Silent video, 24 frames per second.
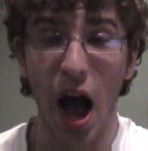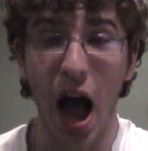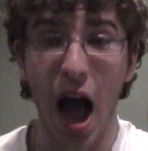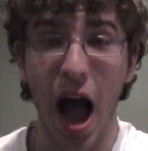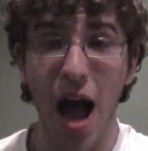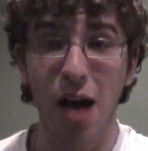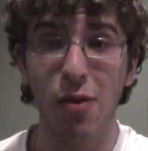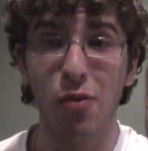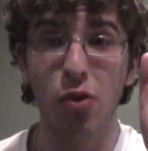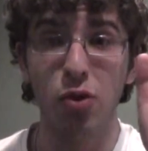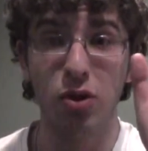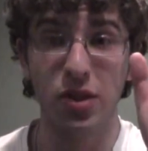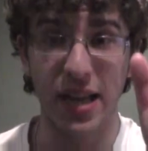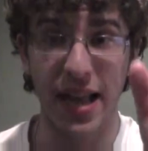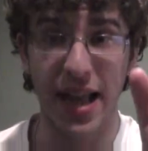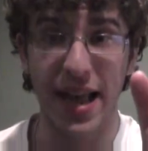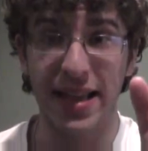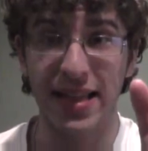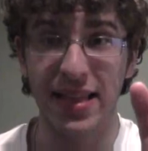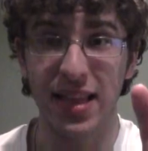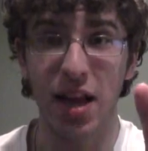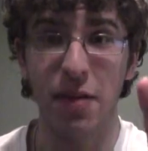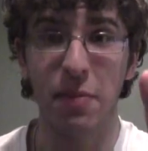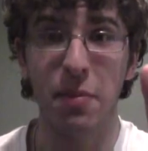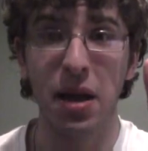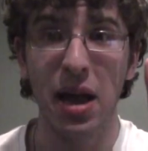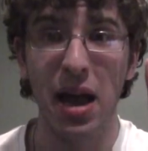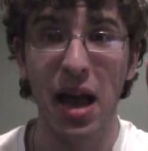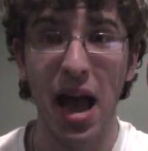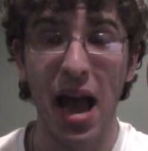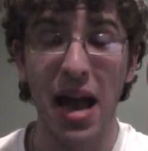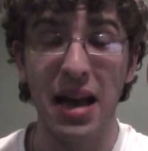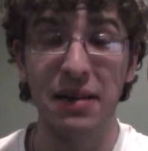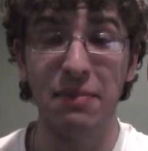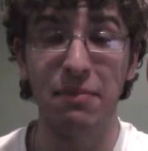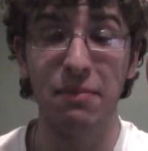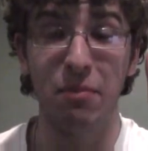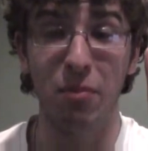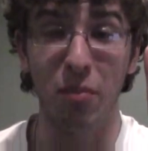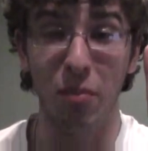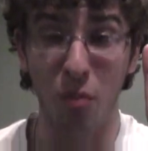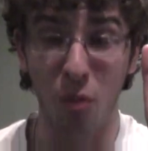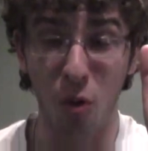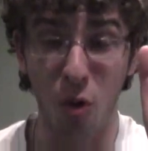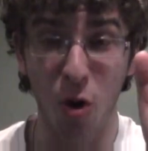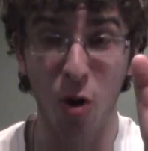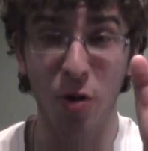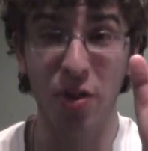I will take them, and
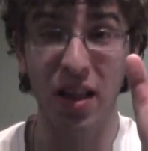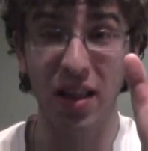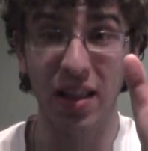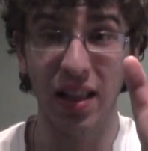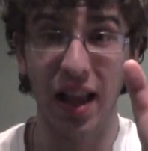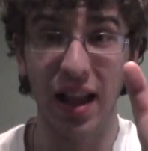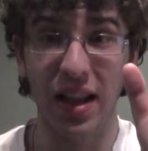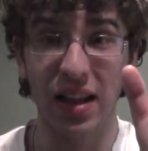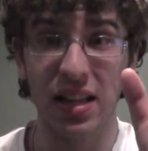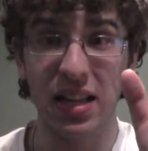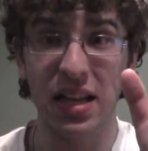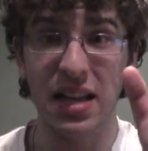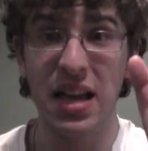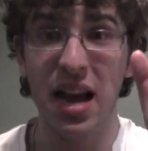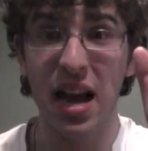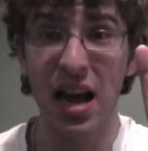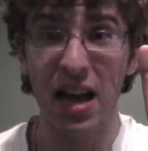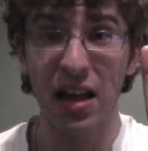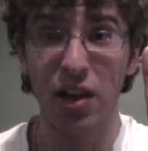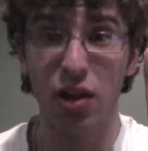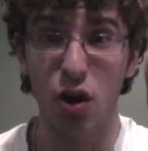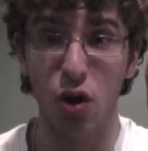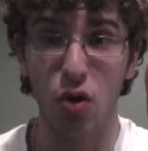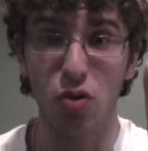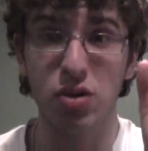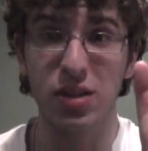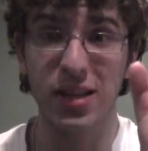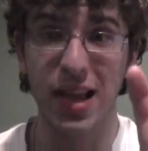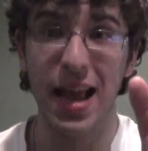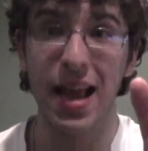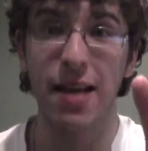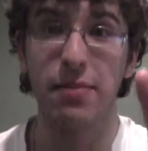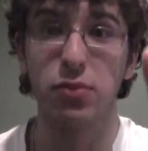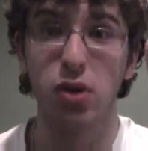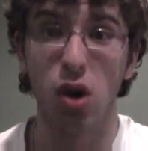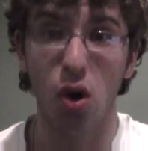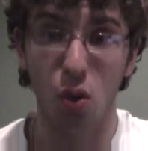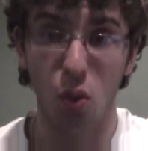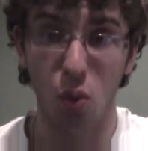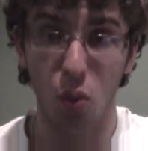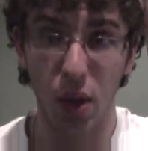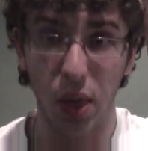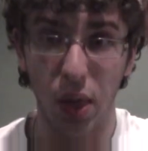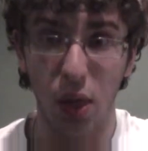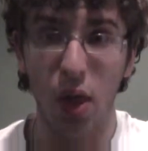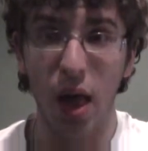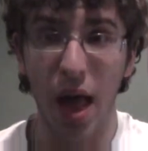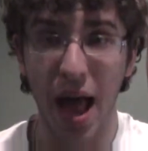more than likely, those games
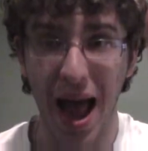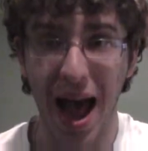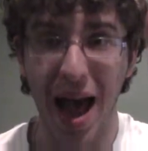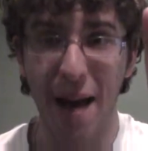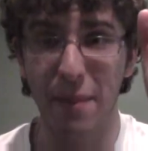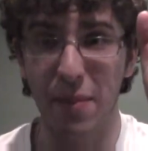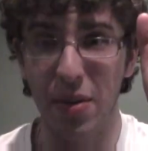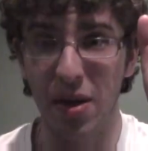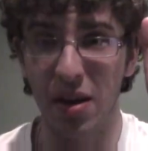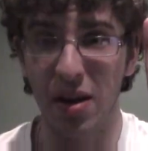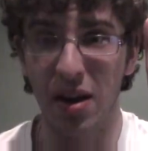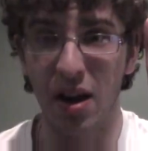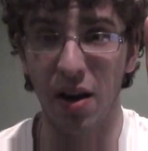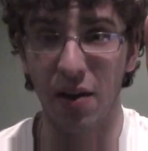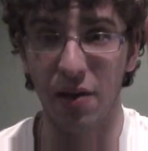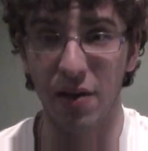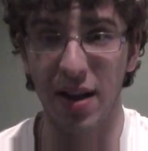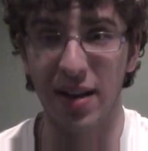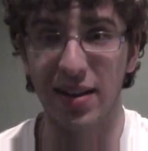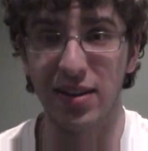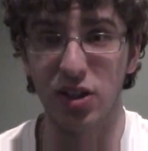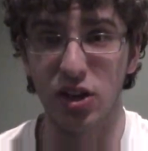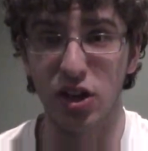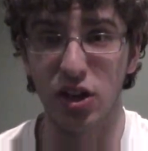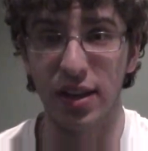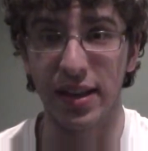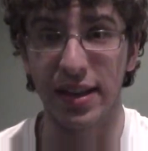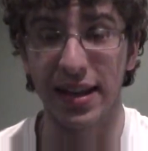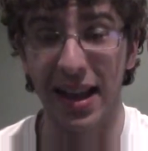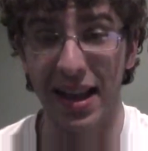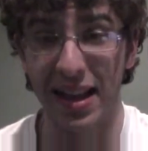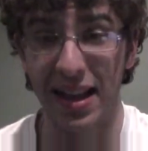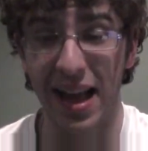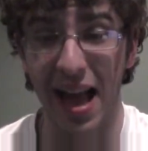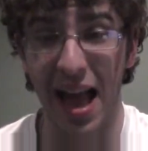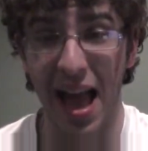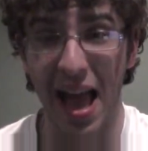will happen eventually.